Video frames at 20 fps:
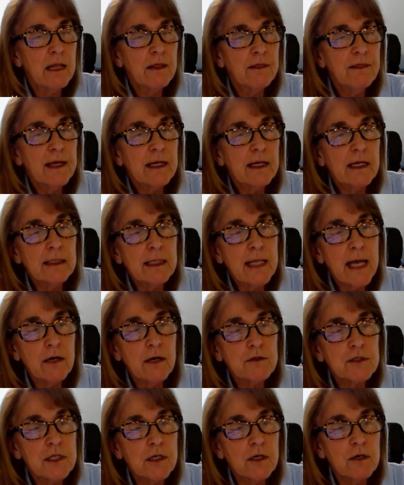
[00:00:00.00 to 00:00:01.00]
that
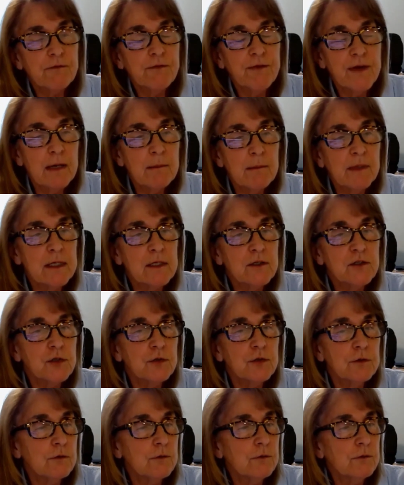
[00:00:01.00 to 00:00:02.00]
allows their family
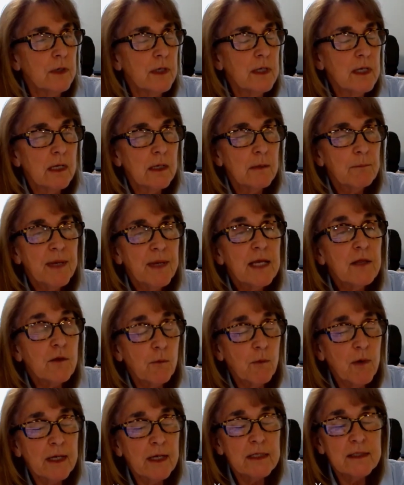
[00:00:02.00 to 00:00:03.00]
to pay the
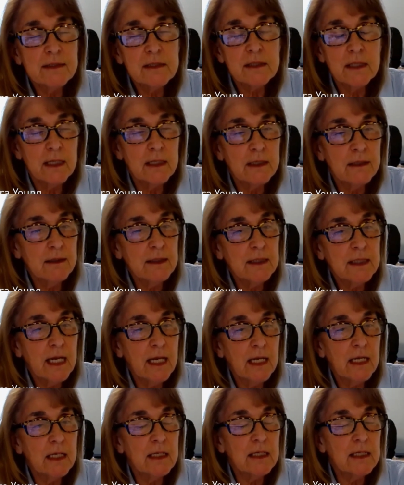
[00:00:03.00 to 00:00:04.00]
rent
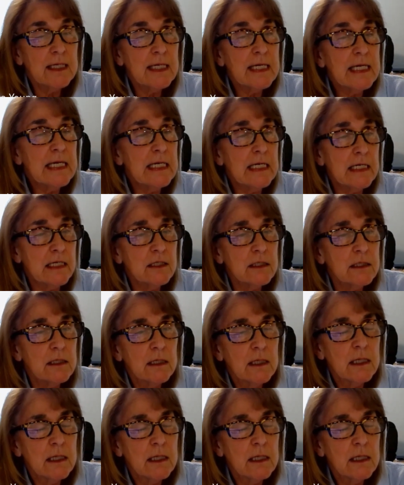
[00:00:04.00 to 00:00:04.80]
and eat,